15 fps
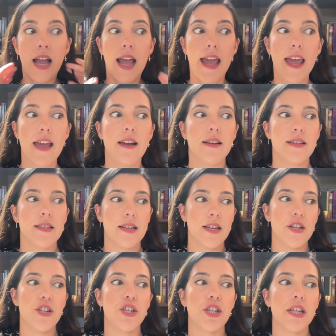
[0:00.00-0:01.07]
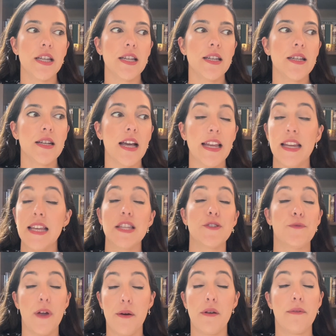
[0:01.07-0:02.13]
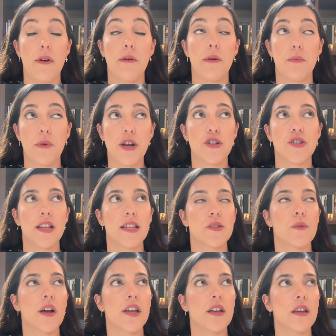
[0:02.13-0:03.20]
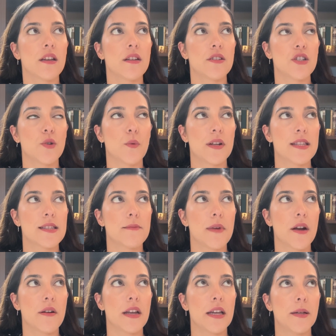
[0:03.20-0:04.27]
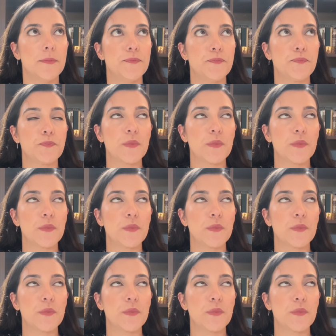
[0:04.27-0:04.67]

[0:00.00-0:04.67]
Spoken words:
And he's very, very rich. That's why she wants to marry him.